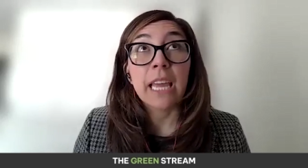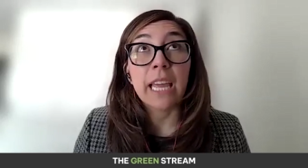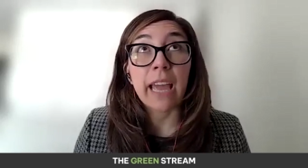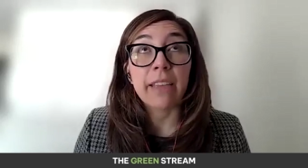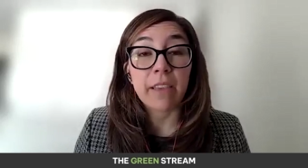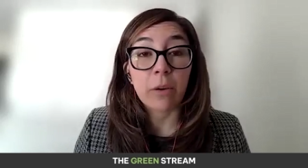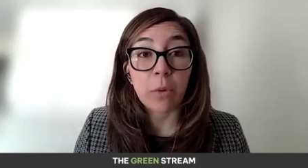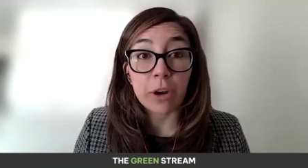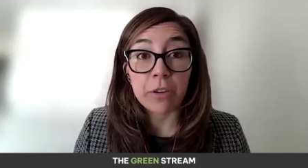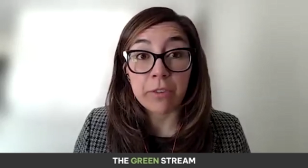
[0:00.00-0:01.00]
gets at
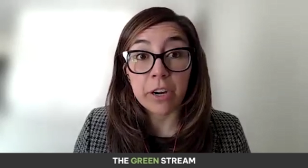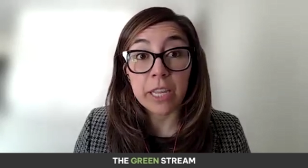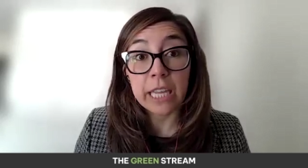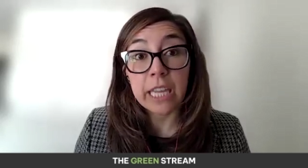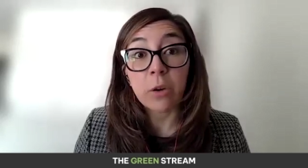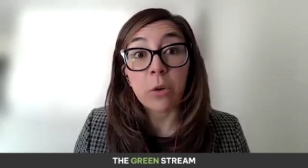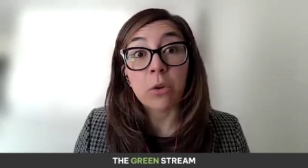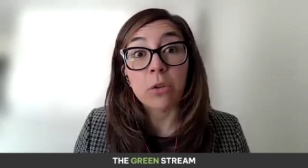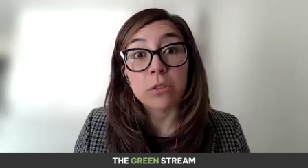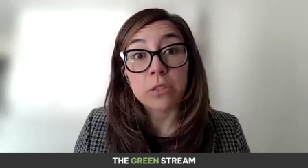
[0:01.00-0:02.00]
one of our key
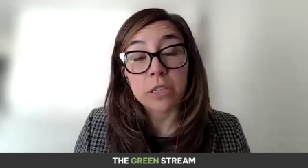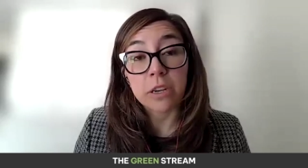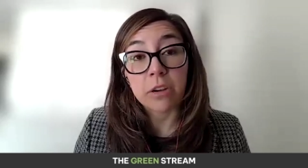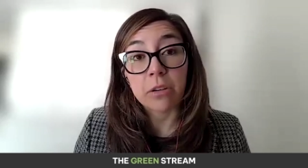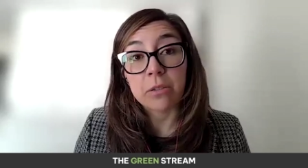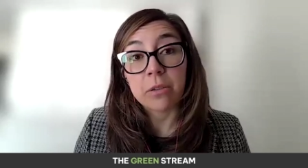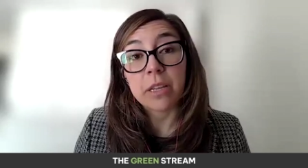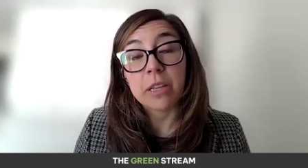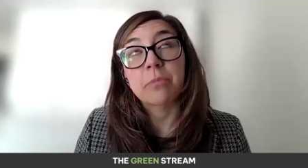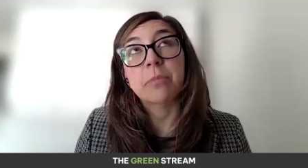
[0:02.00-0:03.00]
goals you know
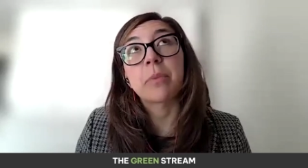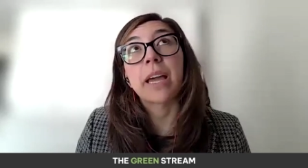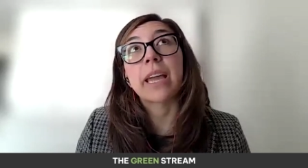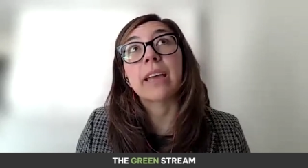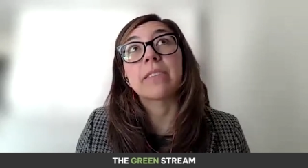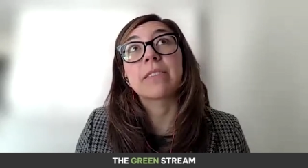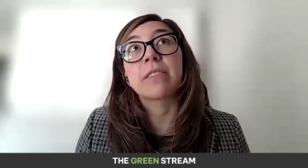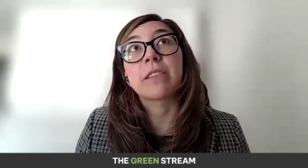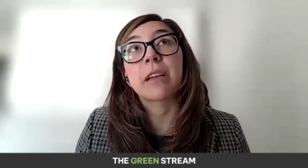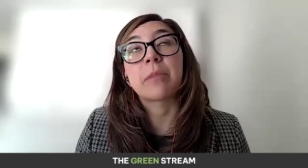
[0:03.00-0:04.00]
i guess
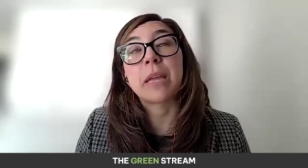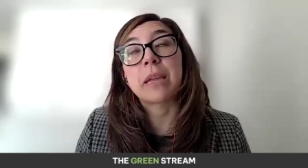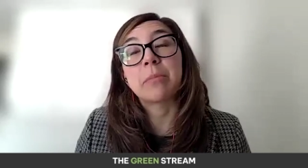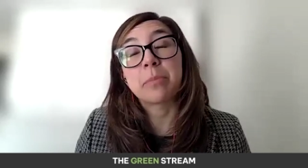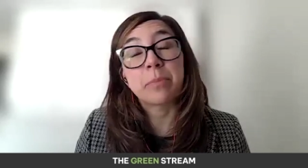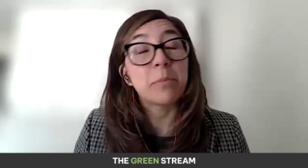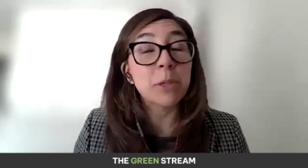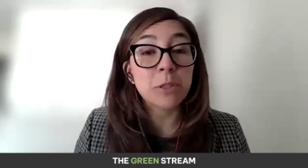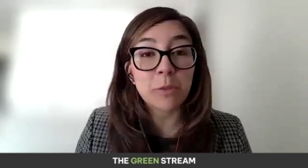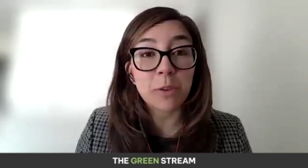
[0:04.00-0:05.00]
i mean
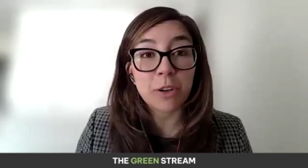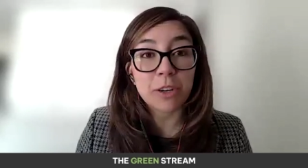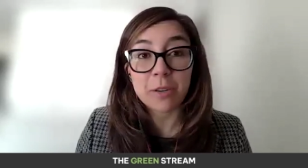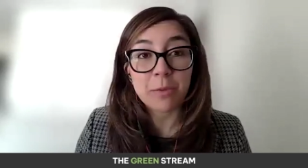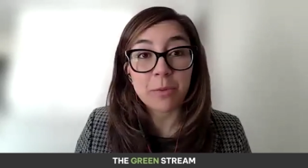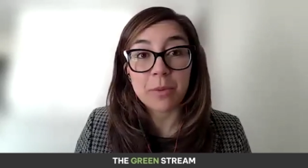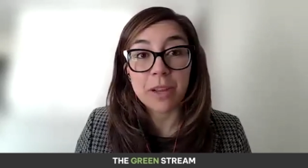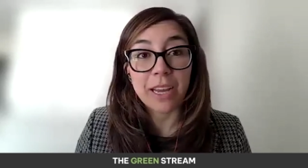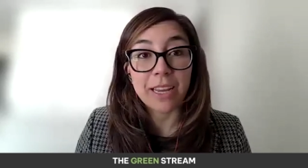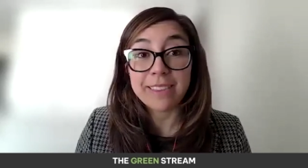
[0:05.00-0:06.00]
most of your
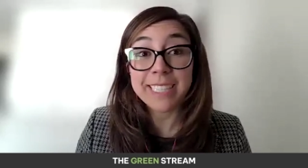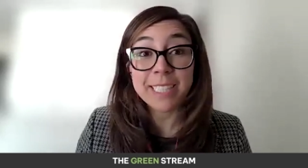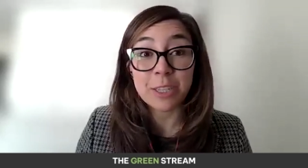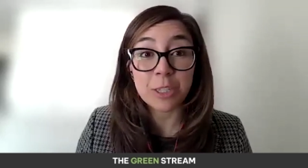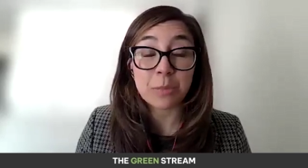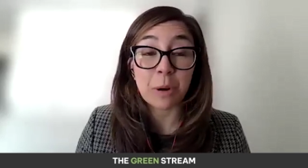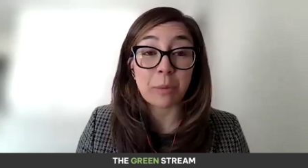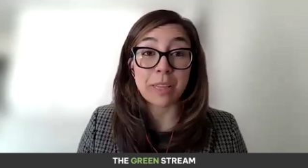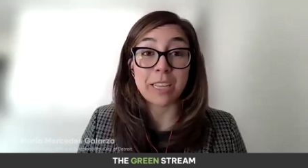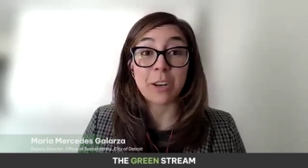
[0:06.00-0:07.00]
uh, listeners
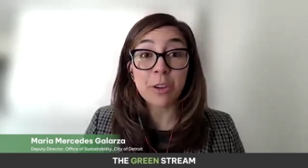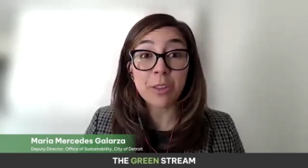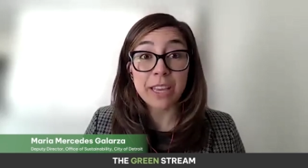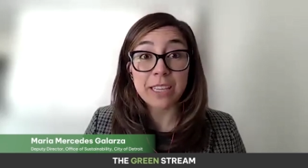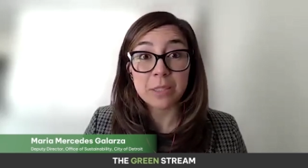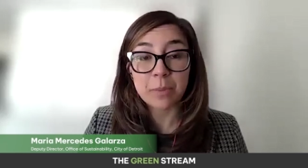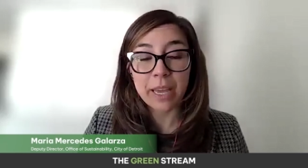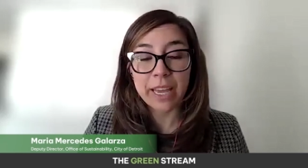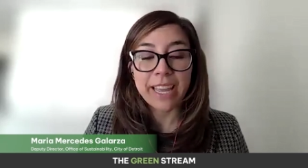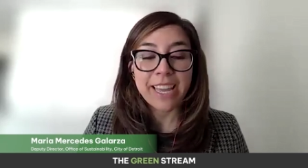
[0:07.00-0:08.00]
probably know this
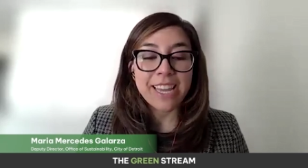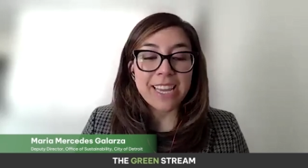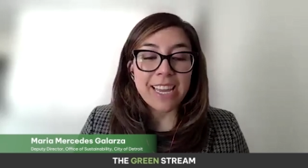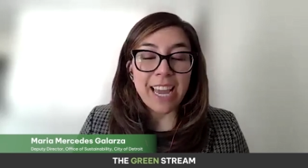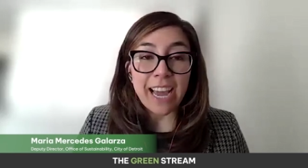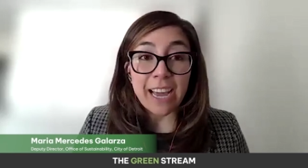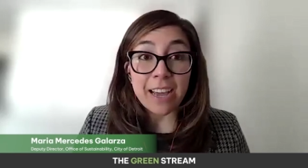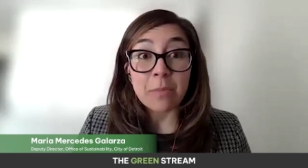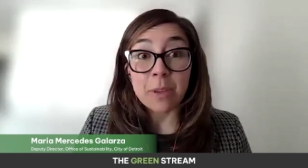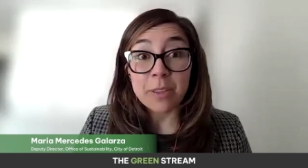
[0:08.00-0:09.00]
but
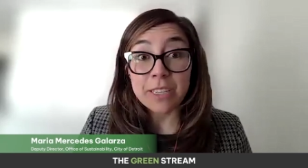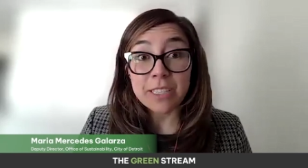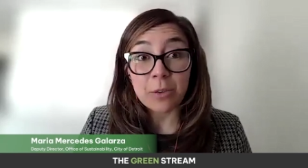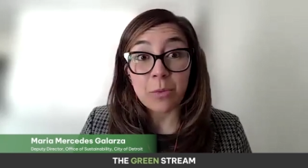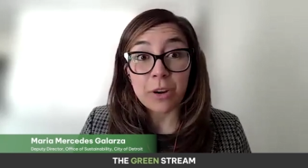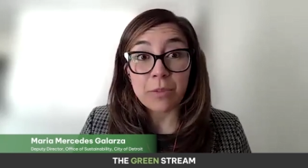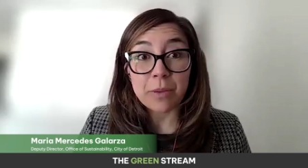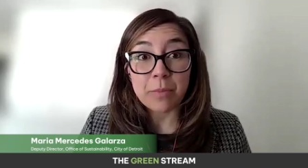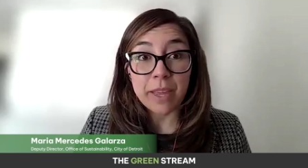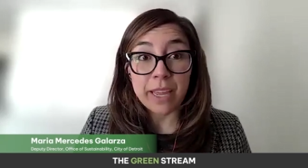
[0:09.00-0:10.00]
uh, buildings are one of the
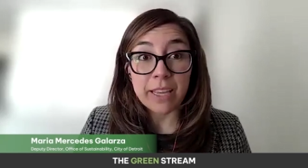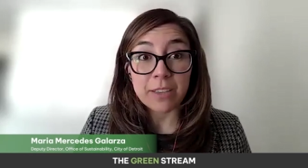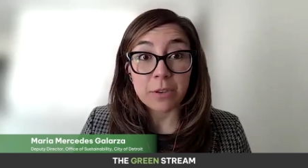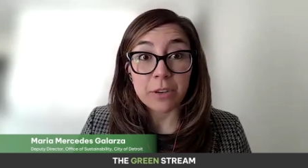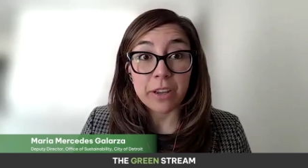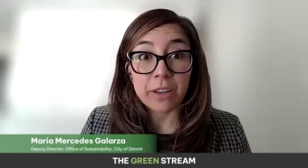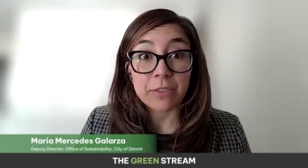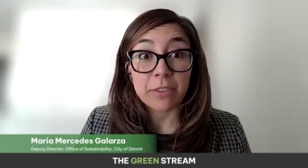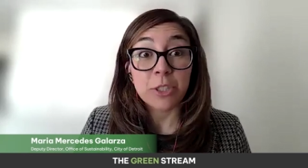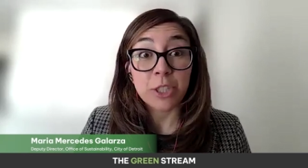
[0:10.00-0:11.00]
biggest sort of
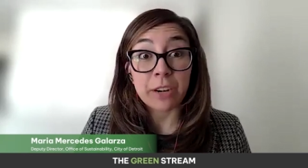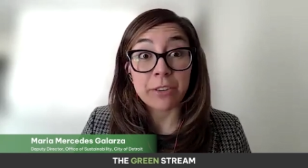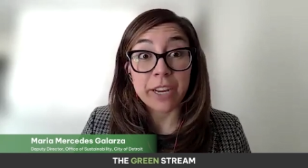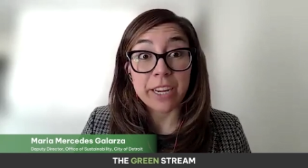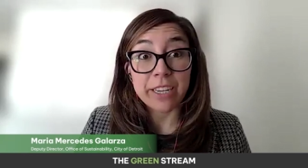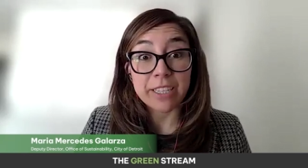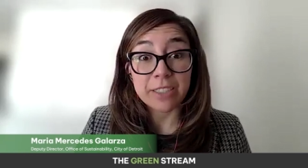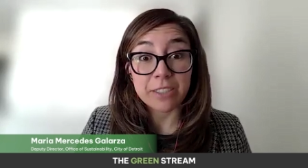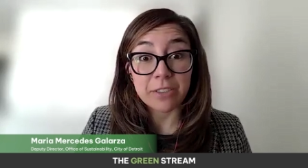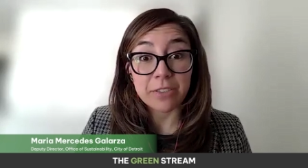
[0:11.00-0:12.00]

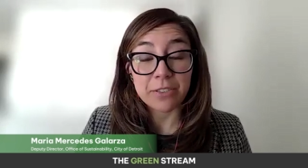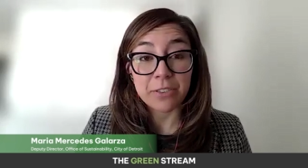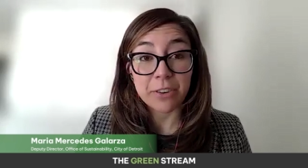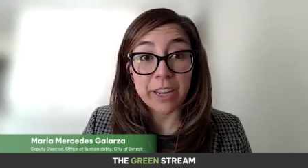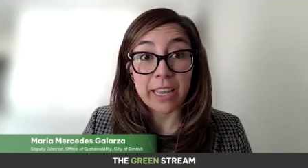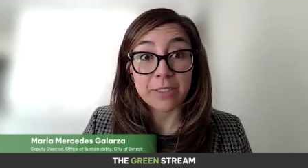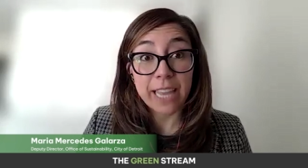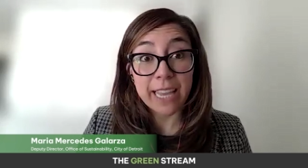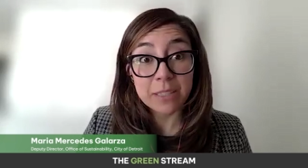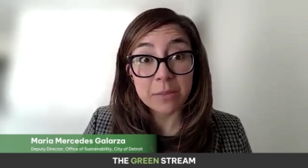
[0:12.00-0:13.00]
generators of greenhouse
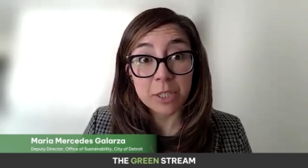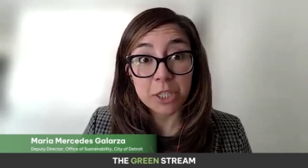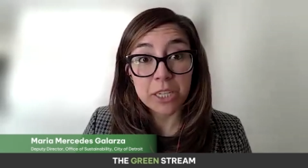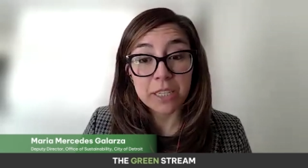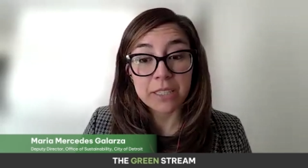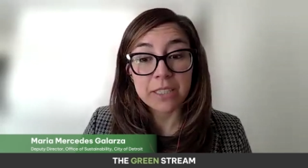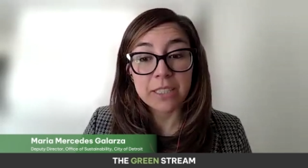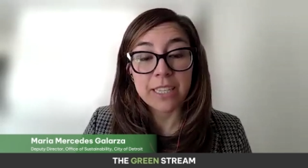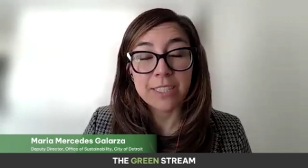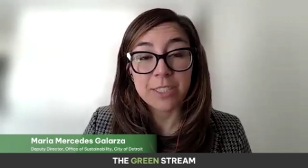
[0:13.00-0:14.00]
gas emissions.
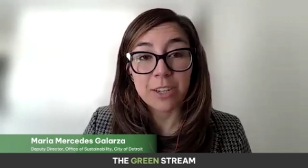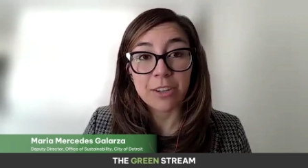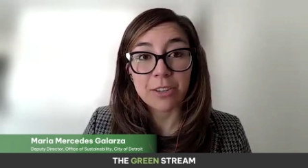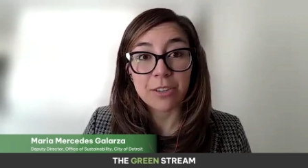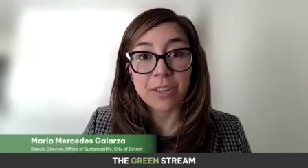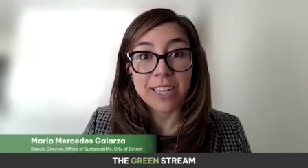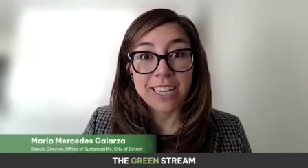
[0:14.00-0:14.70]
And so